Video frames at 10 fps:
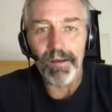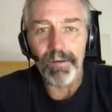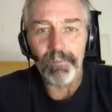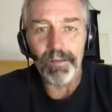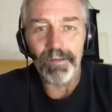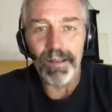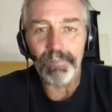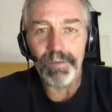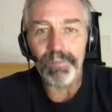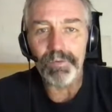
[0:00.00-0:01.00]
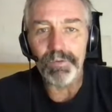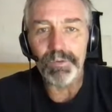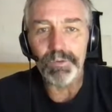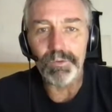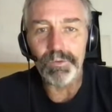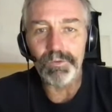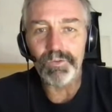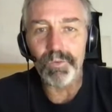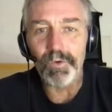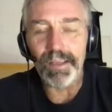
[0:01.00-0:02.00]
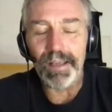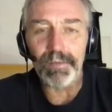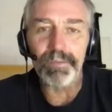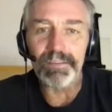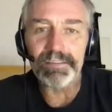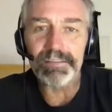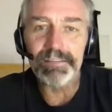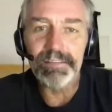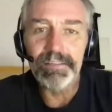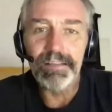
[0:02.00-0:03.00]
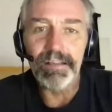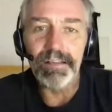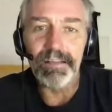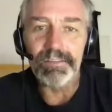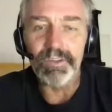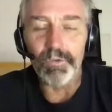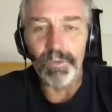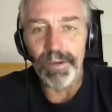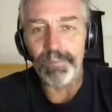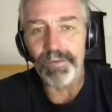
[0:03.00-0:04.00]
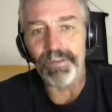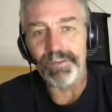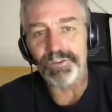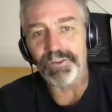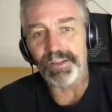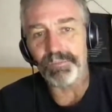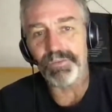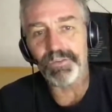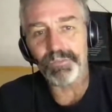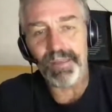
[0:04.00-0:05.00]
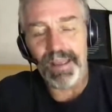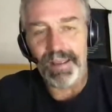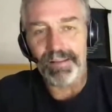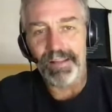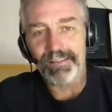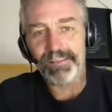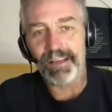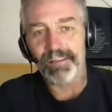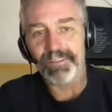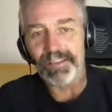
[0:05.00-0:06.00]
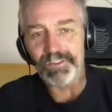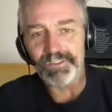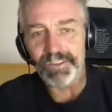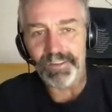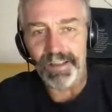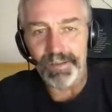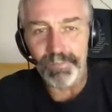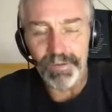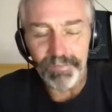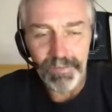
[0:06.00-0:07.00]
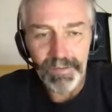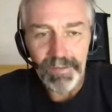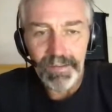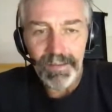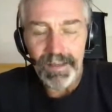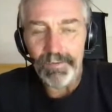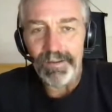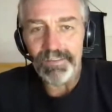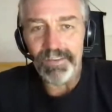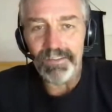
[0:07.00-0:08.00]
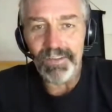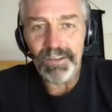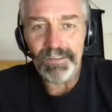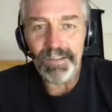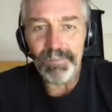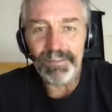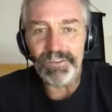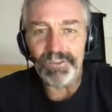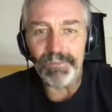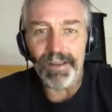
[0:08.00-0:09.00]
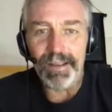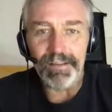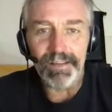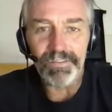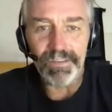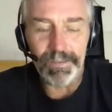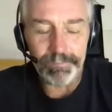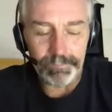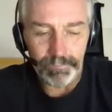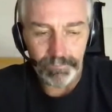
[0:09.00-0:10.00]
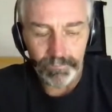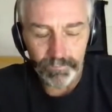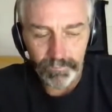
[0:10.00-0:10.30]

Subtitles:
A lot of people who smoke cannabis don't remember their dreams, and that's kind of an interesting thing. But anyway, so I'll tell you about this dream I had last night.